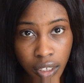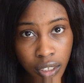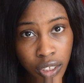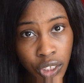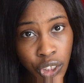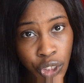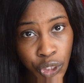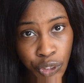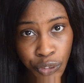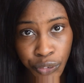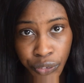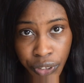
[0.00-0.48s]

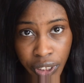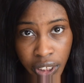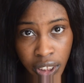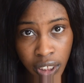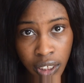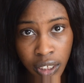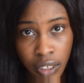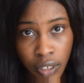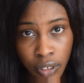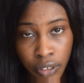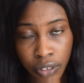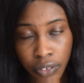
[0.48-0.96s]

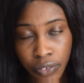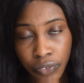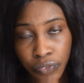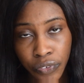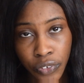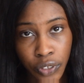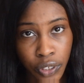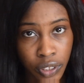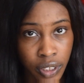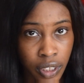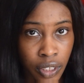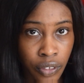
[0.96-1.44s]
degree, or
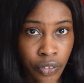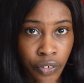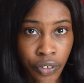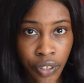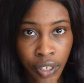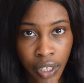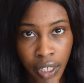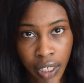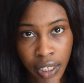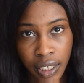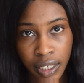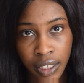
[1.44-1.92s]
for your second
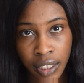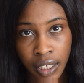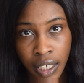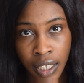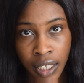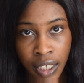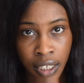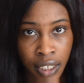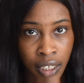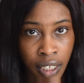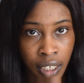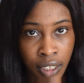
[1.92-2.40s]
year in
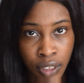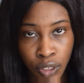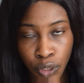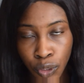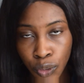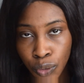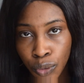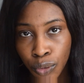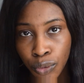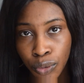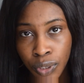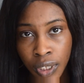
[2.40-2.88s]
Canada as a
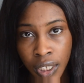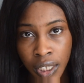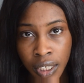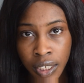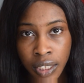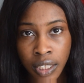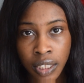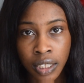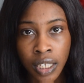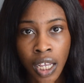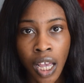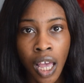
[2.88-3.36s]

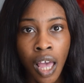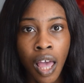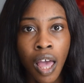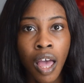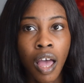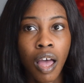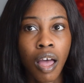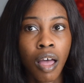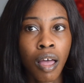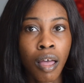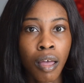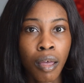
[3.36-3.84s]
student.
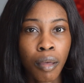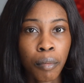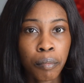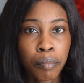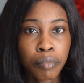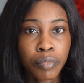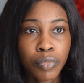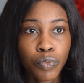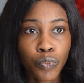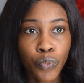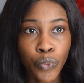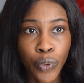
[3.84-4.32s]

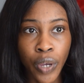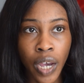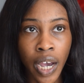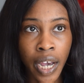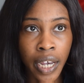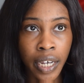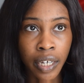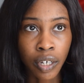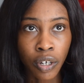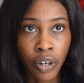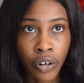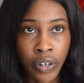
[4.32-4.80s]
We
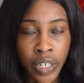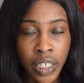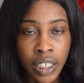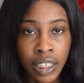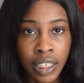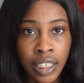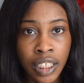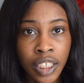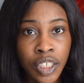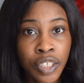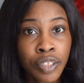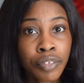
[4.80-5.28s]
are
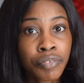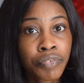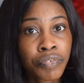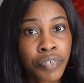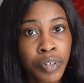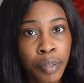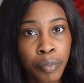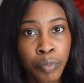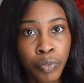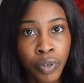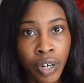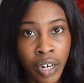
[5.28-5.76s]
currently in
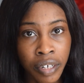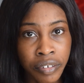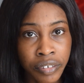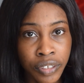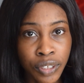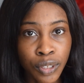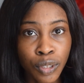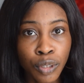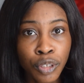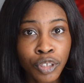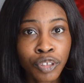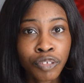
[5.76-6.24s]
February,
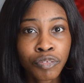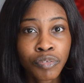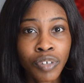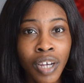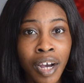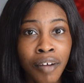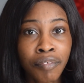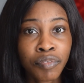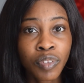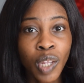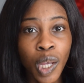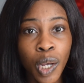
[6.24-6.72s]
so if you
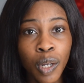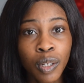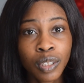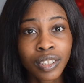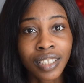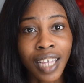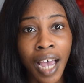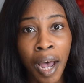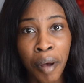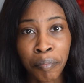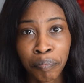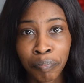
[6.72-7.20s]
have
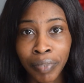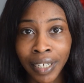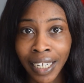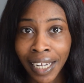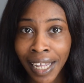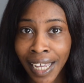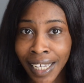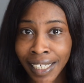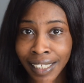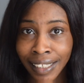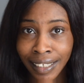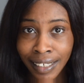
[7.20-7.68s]
not
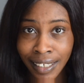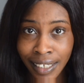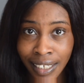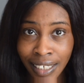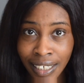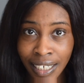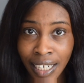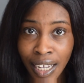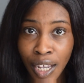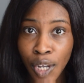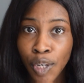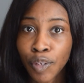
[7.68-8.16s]
applied
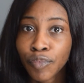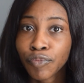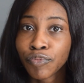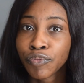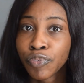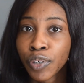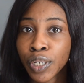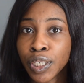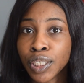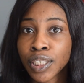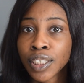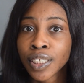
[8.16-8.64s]

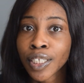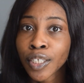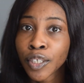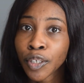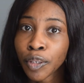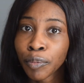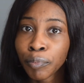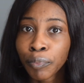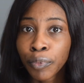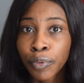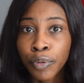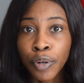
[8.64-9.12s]
for a
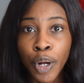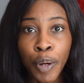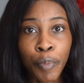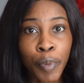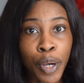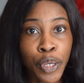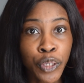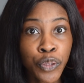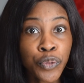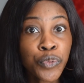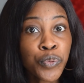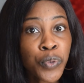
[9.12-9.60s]
second program
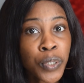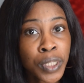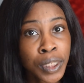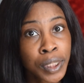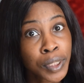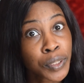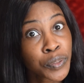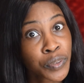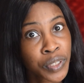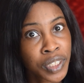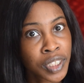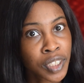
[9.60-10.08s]
and you want
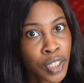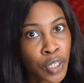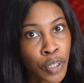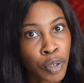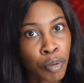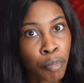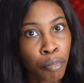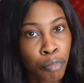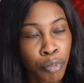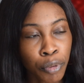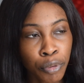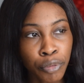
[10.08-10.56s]
to do a
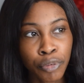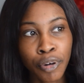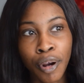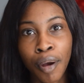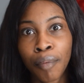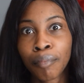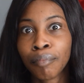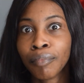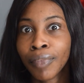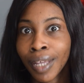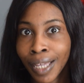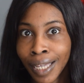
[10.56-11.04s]
second
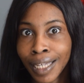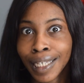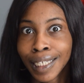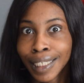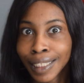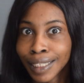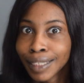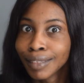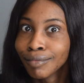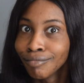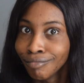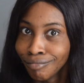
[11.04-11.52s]
program,
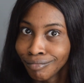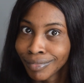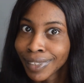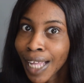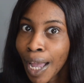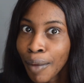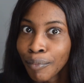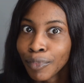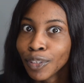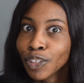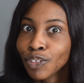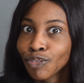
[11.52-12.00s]

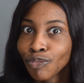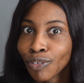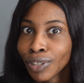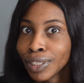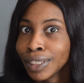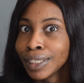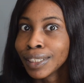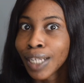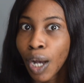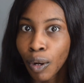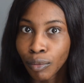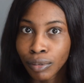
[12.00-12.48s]
time is
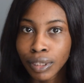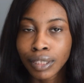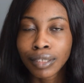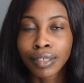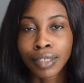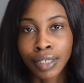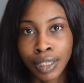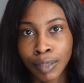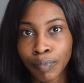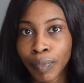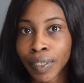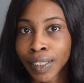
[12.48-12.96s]
running out.
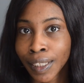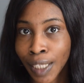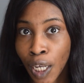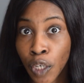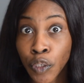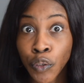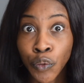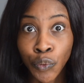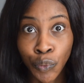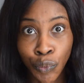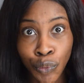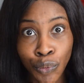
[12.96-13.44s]
It's better
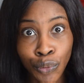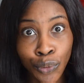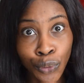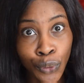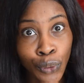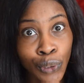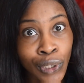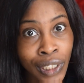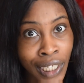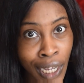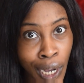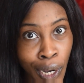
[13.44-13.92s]
you do
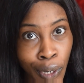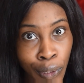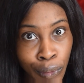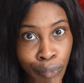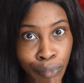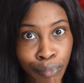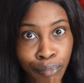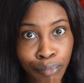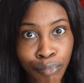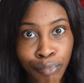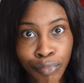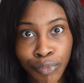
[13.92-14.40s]
so now,
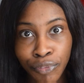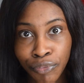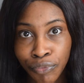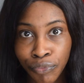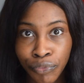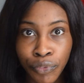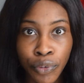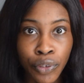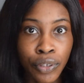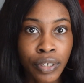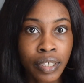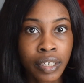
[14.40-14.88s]

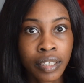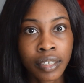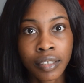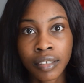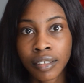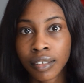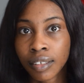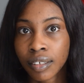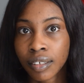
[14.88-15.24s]
before,